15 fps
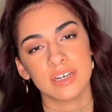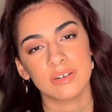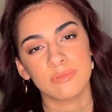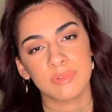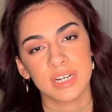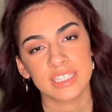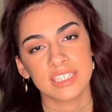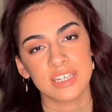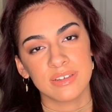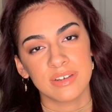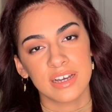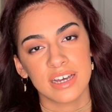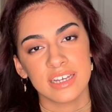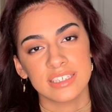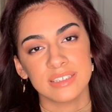want to tell you
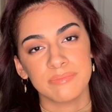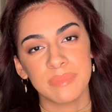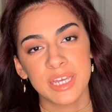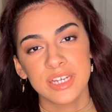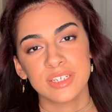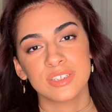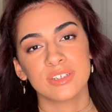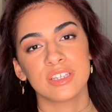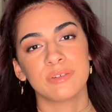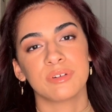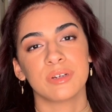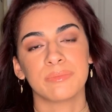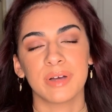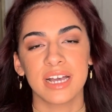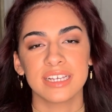guys, make sure that when
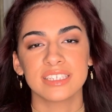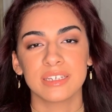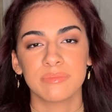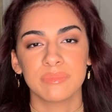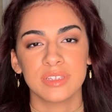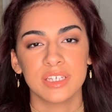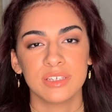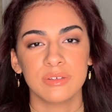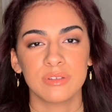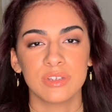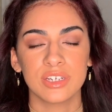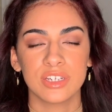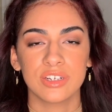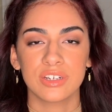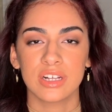you're buying something, you
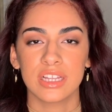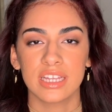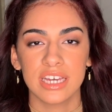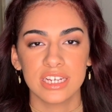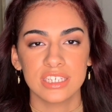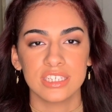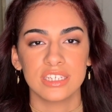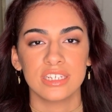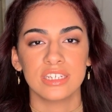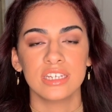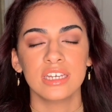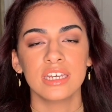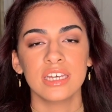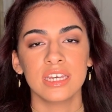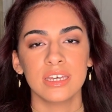look in your collection.
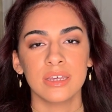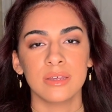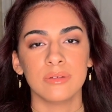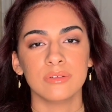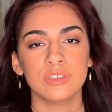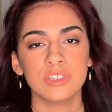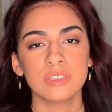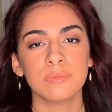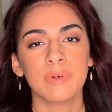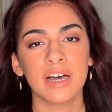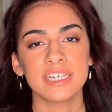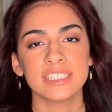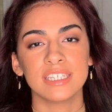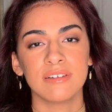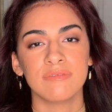Just buy
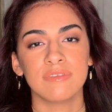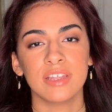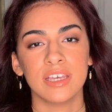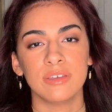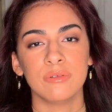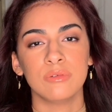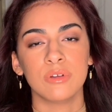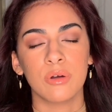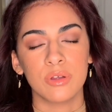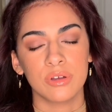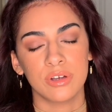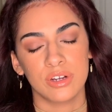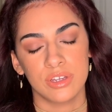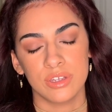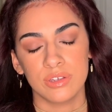stuff that you know you're
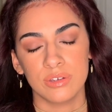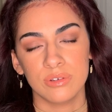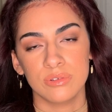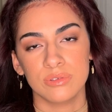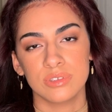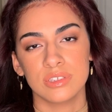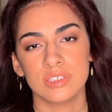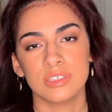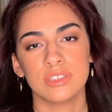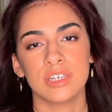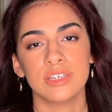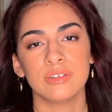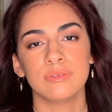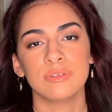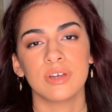going to use, that
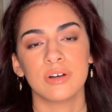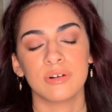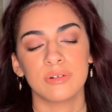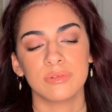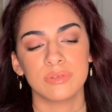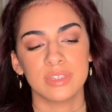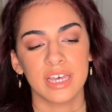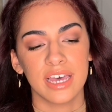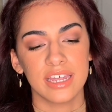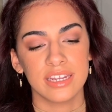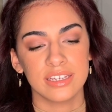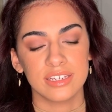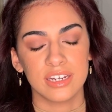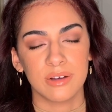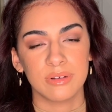
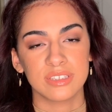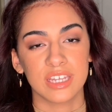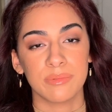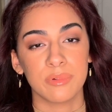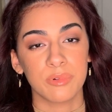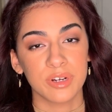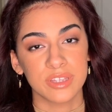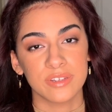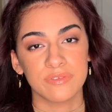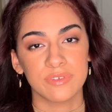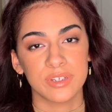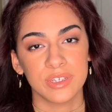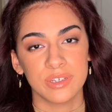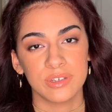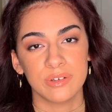it's going to be worth it for
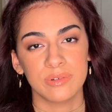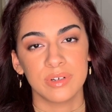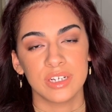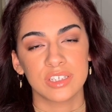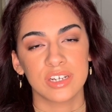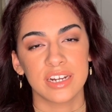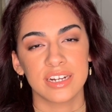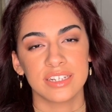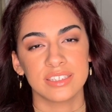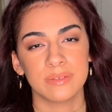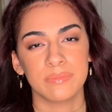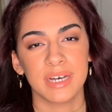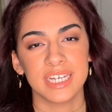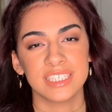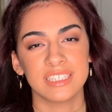you, and try not to
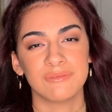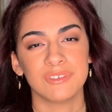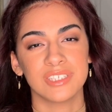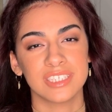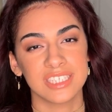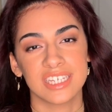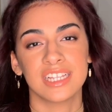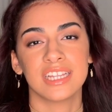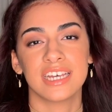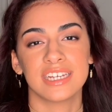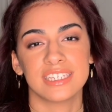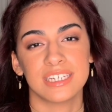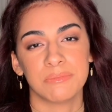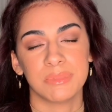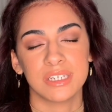buy stuff just to
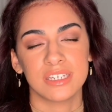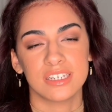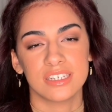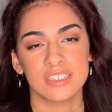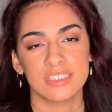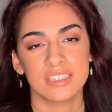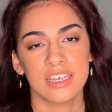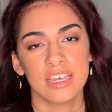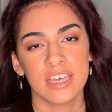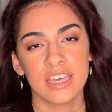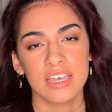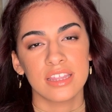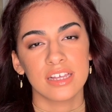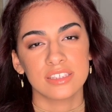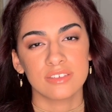collect it, because
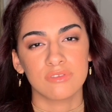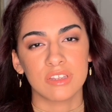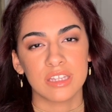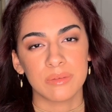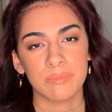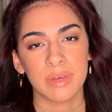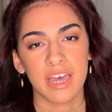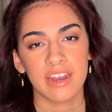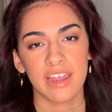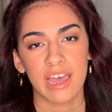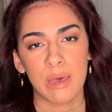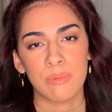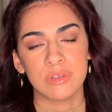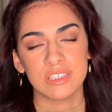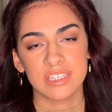that's a really bad
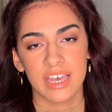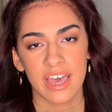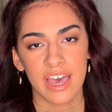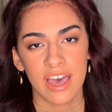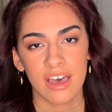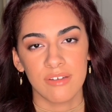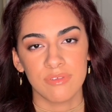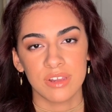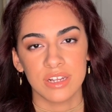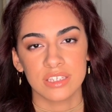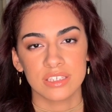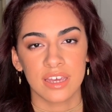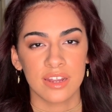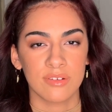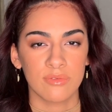habit to have and it's
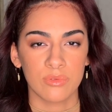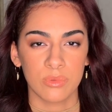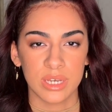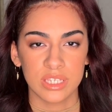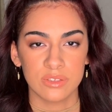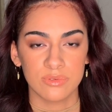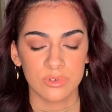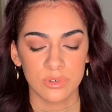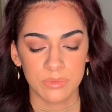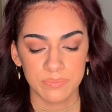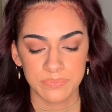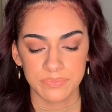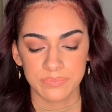kind of wasteful.